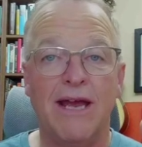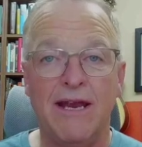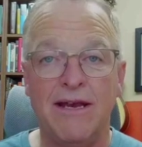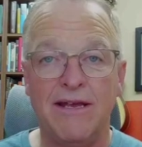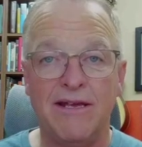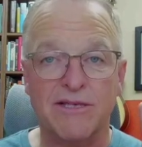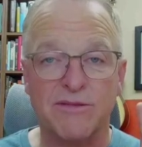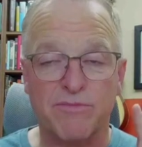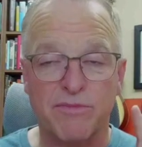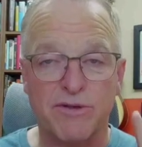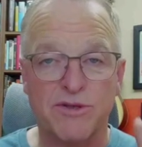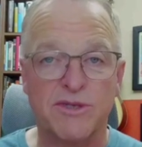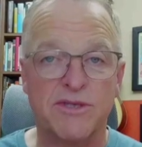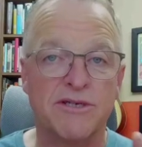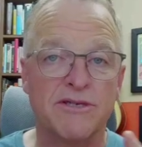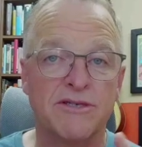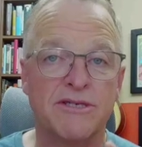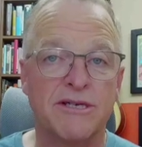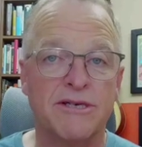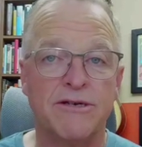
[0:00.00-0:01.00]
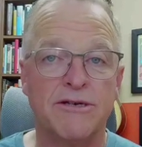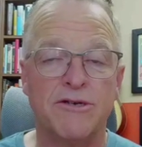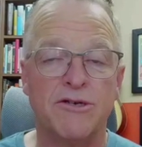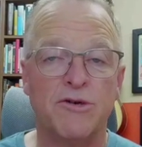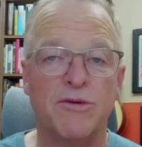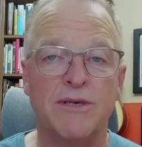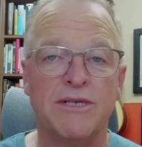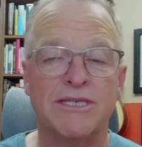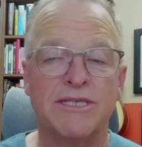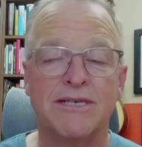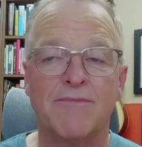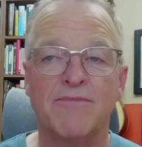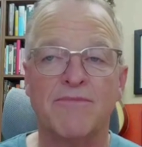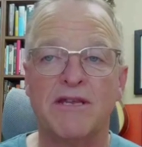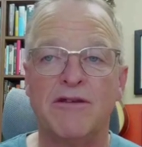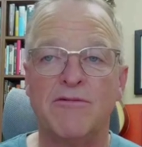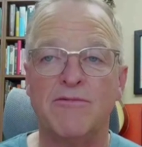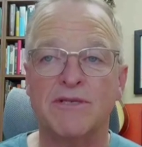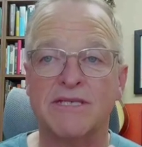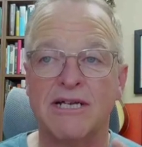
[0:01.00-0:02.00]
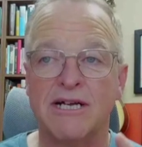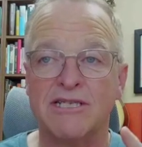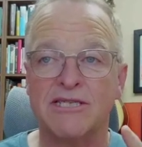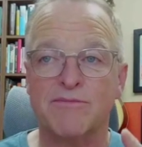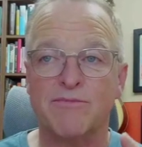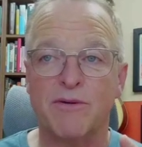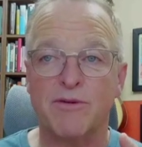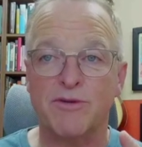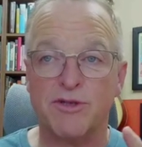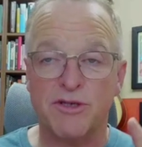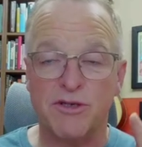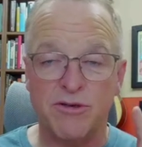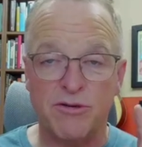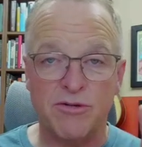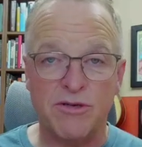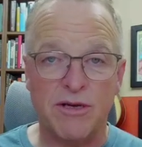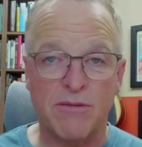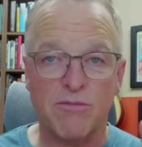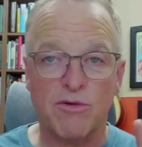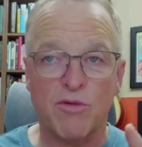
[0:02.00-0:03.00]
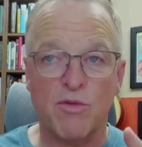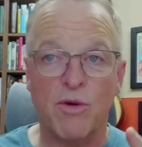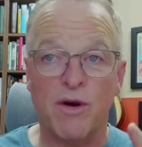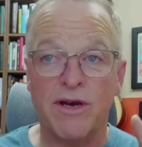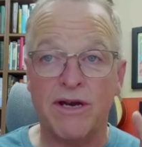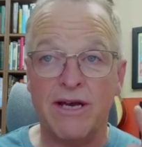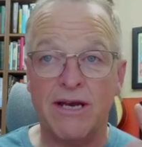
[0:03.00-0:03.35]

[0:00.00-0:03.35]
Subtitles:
and he has persisted in doing something he was not supposed to do, number one.